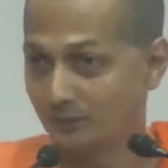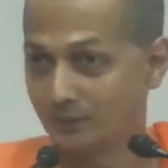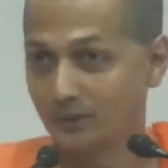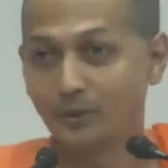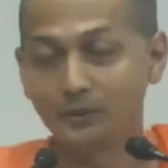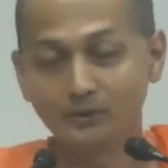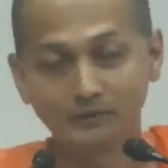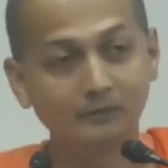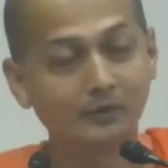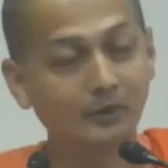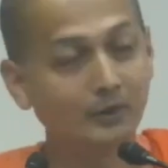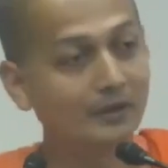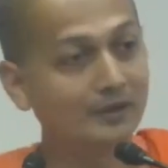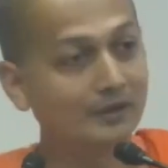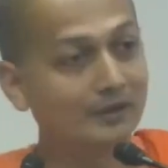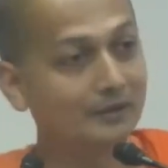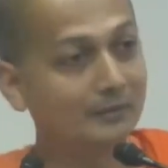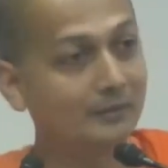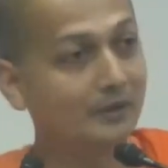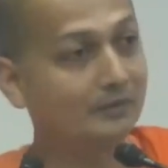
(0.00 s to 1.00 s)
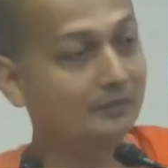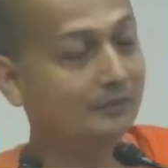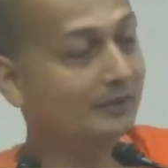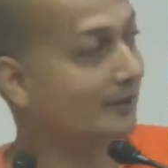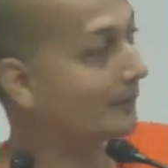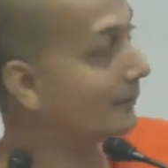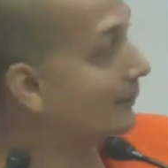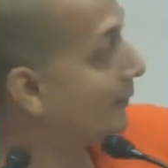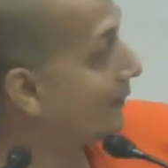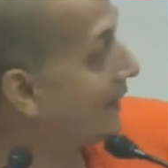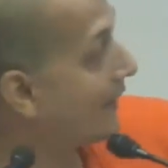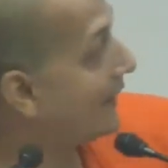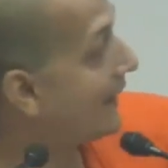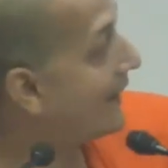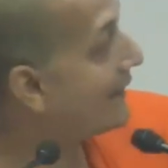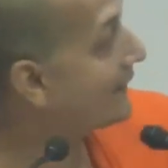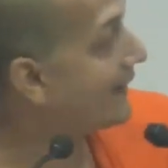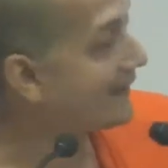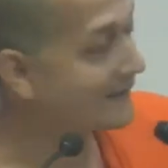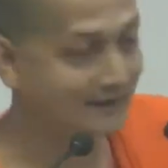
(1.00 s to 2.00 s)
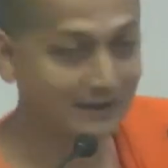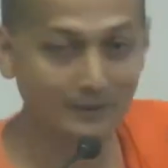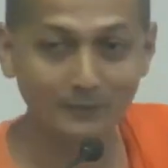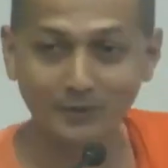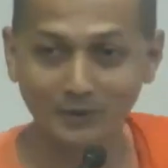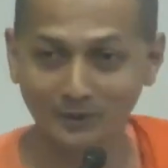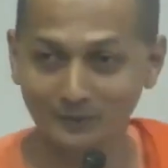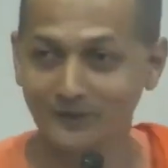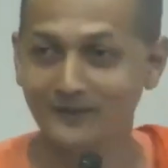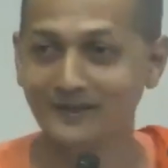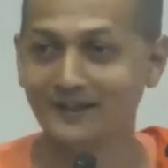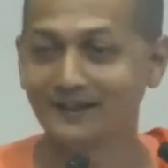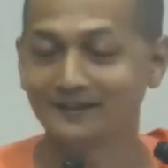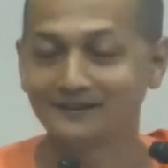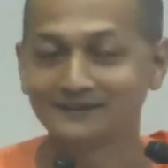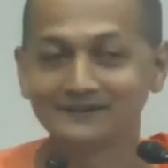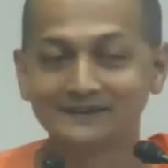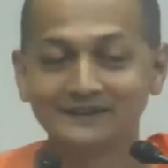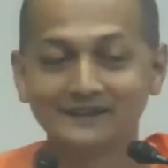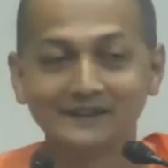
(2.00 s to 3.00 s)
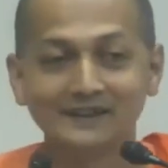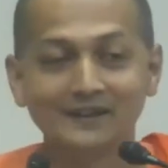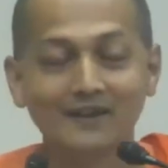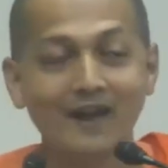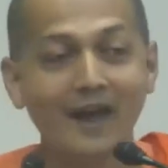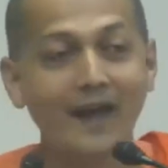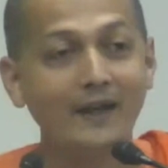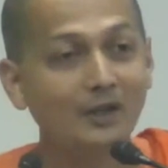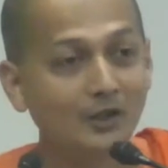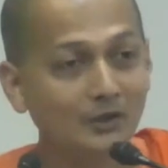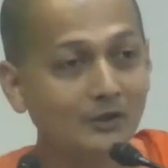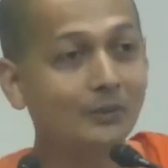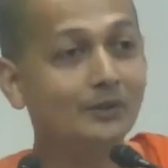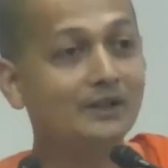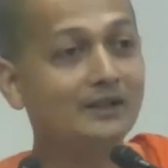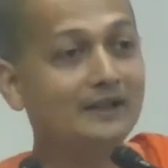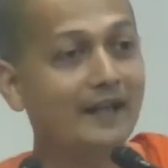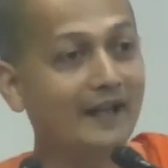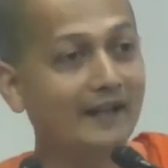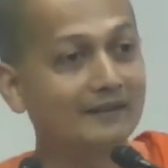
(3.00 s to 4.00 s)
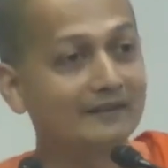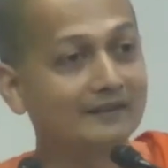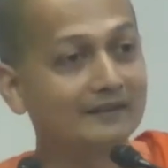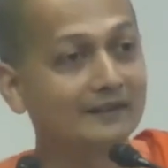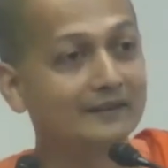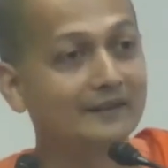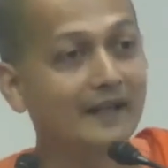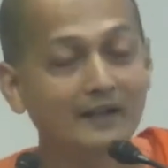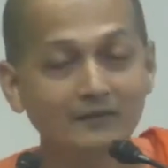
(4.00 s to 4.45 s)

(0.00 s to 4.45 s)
Very nice ice cream should be there. And not only that, the